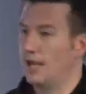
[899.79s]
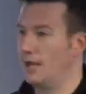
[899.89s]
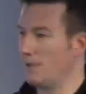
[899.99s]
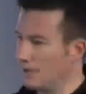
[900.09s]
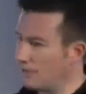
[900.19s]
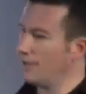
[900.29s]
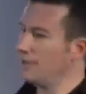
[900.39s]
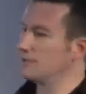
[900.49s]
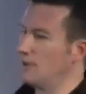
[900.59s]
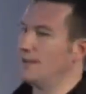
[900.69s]
And
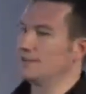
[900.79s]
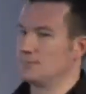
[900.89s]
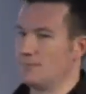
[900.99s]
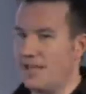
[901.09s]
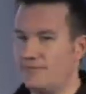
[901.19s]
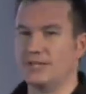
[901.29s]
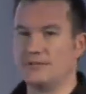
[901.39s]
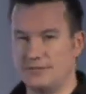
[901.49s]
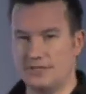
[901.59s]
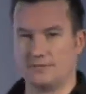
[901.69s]
things where there's heavy
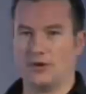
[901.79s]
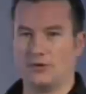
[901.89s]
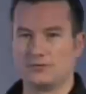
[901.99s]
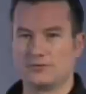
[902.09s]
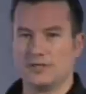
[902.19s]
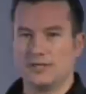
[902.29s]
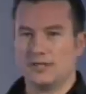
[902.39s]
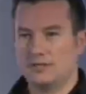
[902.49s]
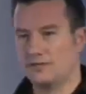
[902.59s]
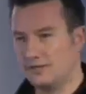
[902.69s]
lifting involved.
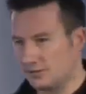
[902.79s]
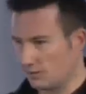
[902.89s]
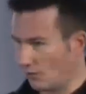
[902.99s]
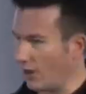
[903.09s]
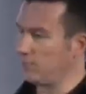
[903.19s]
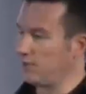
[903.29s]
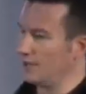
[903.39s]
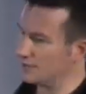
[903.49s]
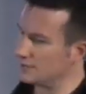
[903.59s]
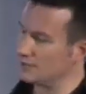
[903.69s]
These are great
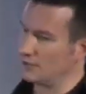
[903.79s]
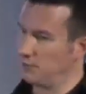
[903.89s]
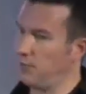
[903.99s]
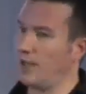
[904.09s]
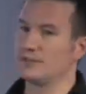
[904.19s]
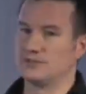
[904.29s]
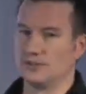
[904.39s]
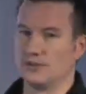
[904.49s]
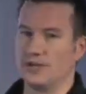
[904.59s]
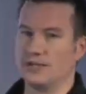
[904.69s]
places to sort of plug
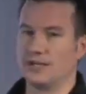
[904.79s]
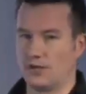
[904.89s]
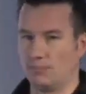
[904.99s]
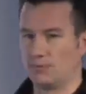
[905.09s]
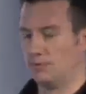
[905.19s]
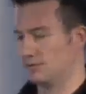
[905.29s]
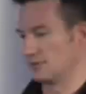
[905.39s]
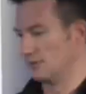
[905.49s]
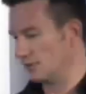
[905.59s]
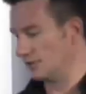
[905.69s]
Azura in and complement the
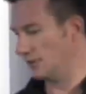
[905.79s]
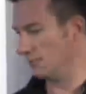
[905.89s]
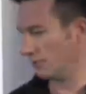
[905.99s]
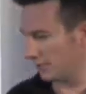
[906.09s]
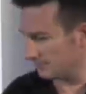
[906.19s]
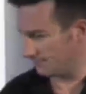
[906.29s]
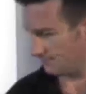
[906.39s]
solution that you're building.